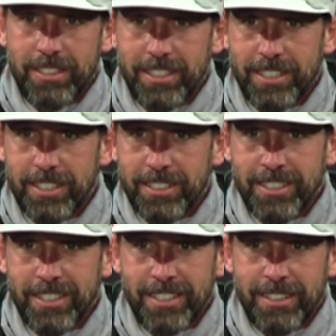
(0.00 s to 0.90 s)
And
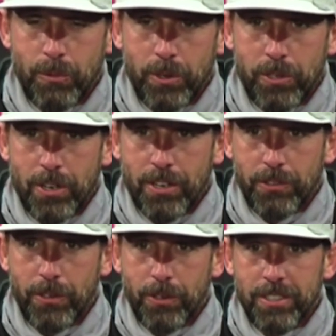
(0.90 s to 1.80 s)
then when you're
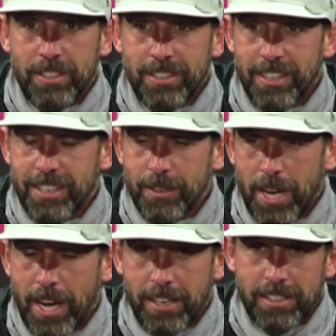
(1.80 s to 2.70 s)
also
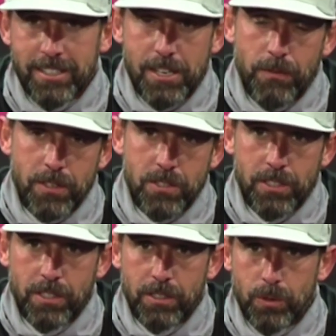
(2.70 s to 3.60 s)
counting on the defense
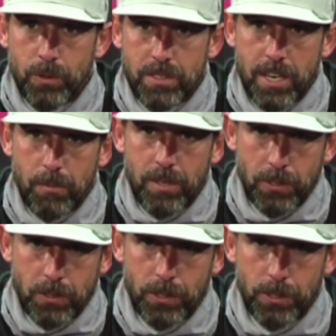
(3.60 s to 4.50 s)
to do the same thing
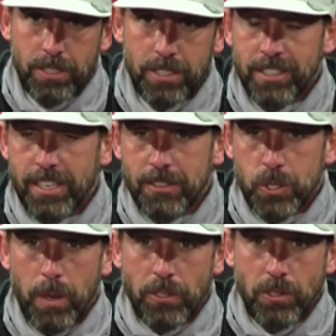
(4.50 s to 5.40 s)
too, and the
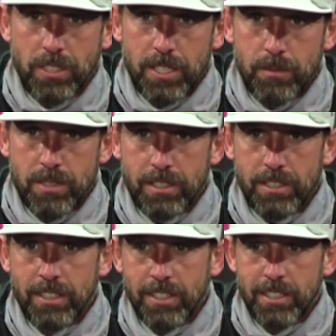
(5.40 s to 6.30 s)
special teams, it
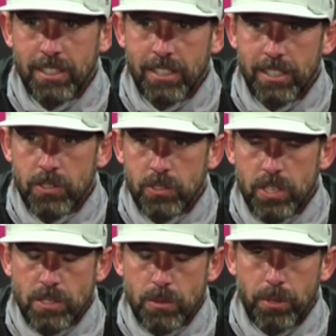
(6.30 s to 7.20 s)
usually
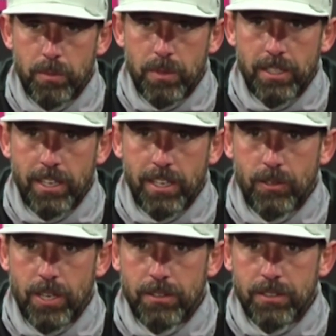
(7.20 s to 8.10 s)
doesn't put me in that
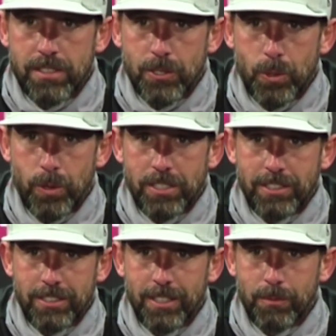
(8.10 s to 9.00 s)
great of a
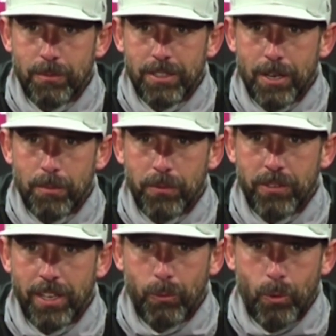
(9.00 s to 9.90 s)
situation. I'm
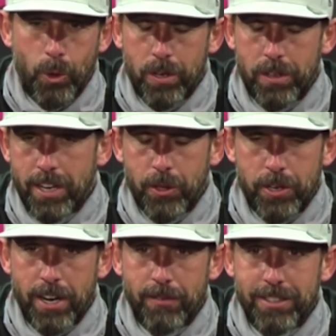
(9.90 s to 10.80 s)
upset one way or the other
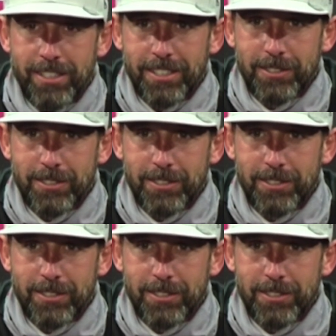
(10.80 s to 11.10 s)
at everything.